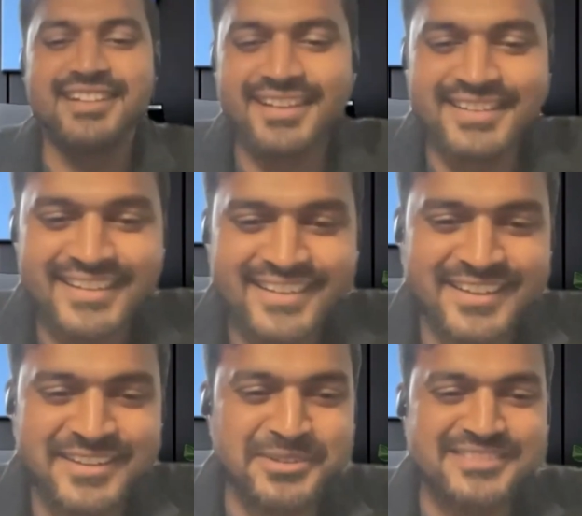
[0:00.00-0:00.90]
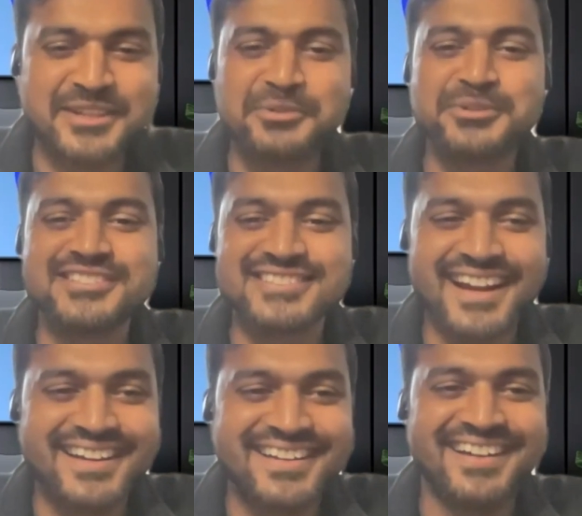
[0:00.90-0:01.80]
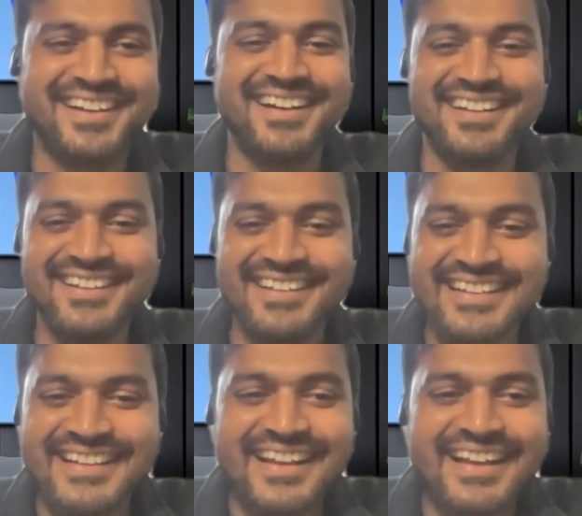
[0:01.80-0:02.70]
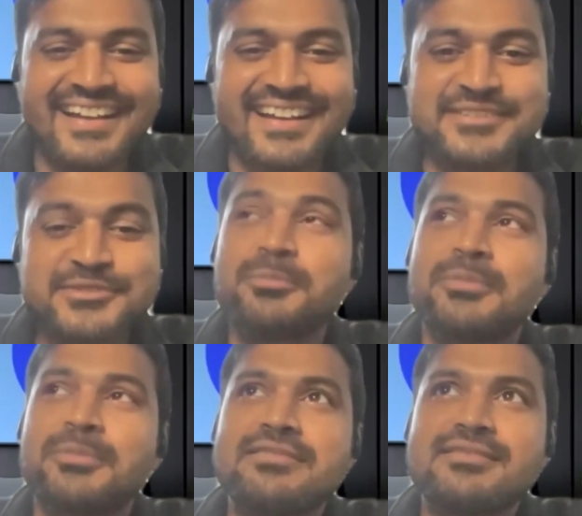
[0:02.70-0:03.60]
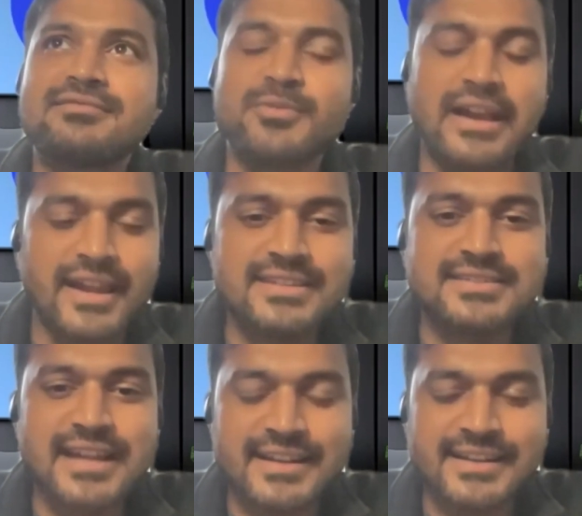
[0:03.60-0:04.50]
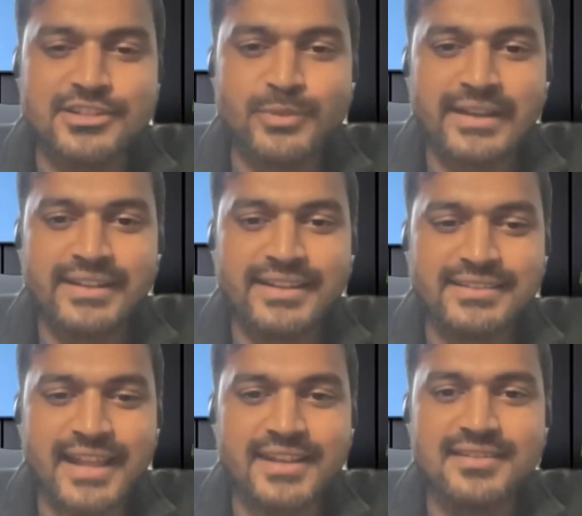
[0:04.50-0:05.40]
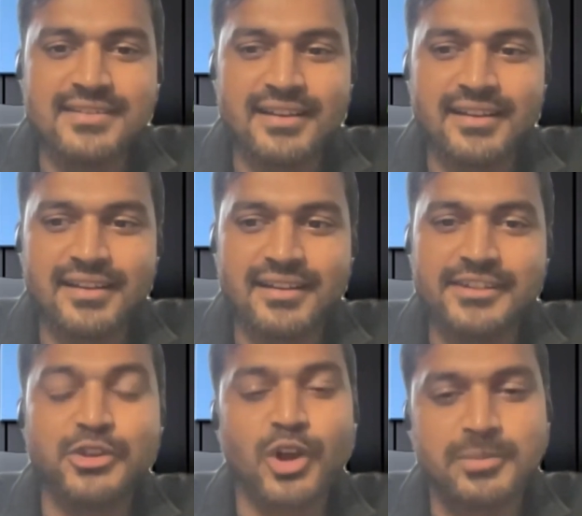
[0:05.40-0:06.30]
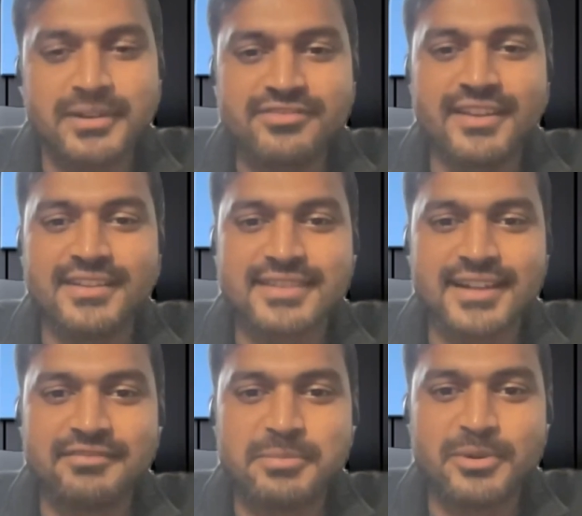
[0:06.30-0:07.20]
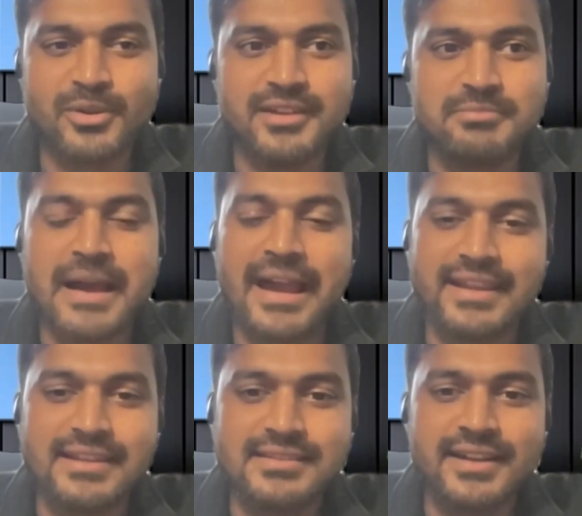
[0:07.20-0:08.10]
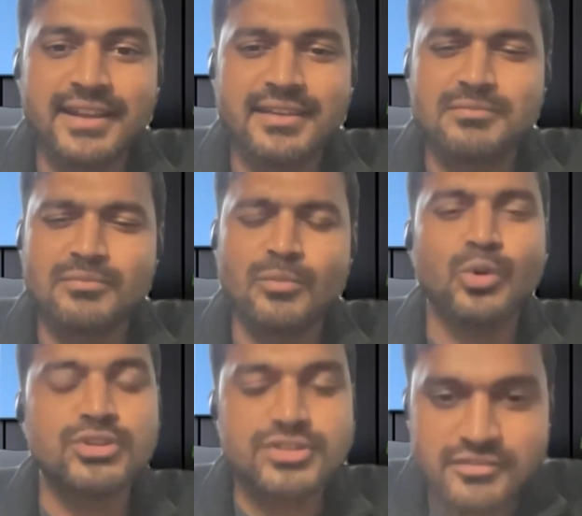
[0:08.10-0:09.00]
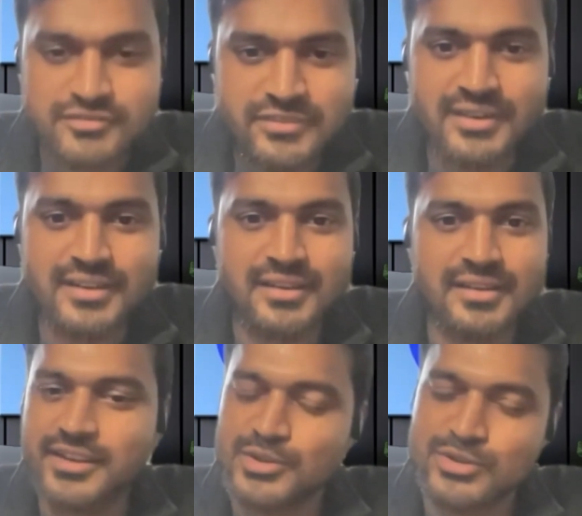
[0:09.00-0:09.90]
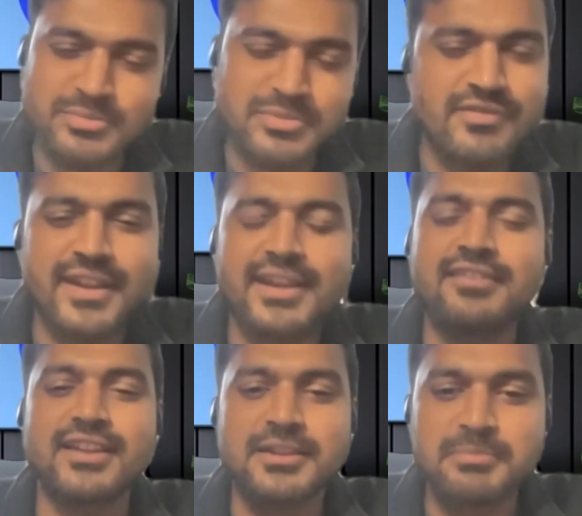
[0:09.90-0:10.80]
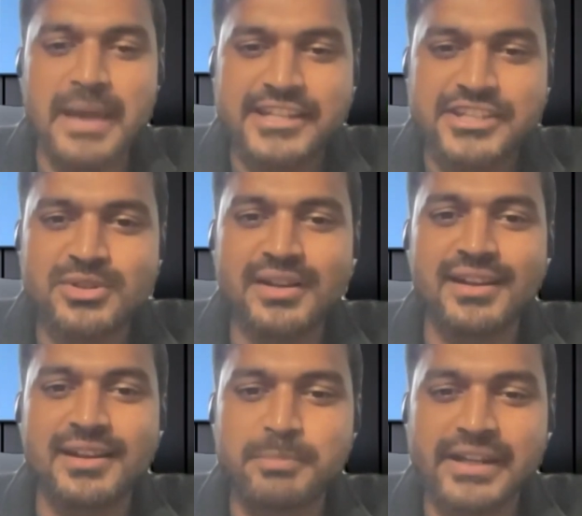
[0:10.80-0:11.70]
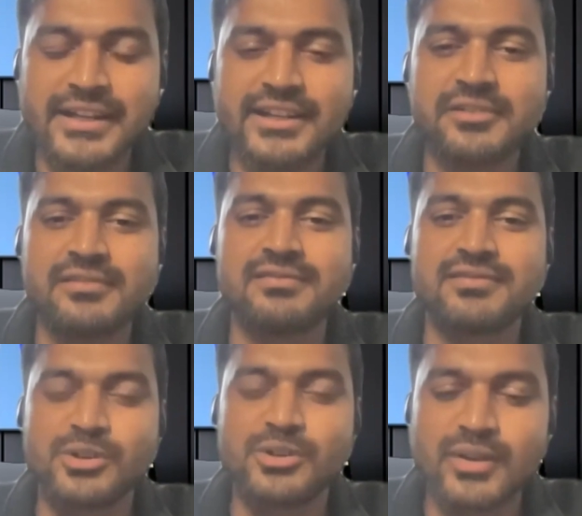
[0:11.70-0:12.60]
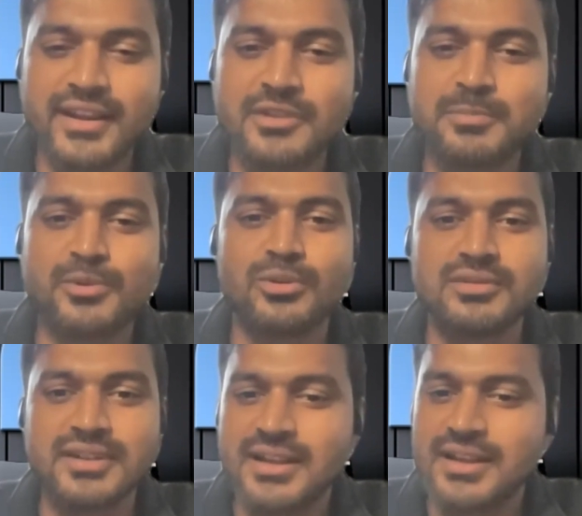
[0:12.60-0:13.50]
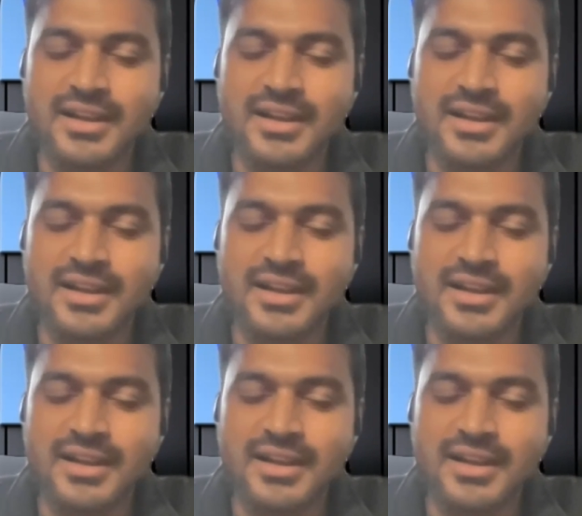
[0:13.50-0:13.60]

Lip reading: Neil. I think it's a good start. Right. So I started in 2010 in corporate finance at Wipro. Right. Back in the day, most of the work used to be very manual, repetitive, error-prone